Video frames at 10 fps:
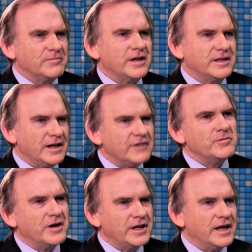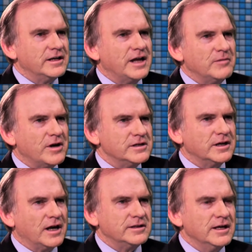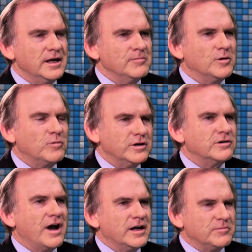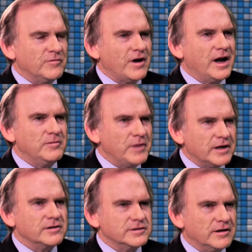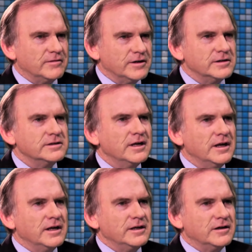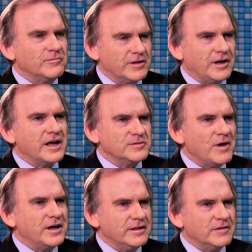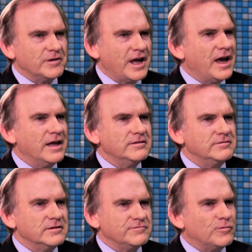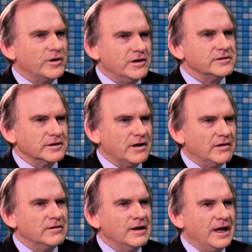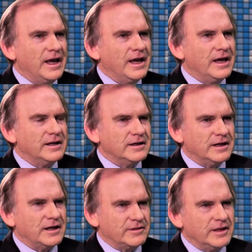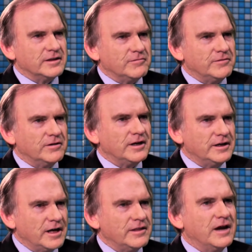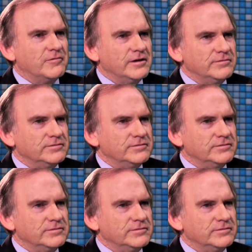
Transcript: about that. Everybody had to take budget cuts, but we're trying to provide better service, you know, with less money than we had four years ago. And, and I think that we've really done that. we I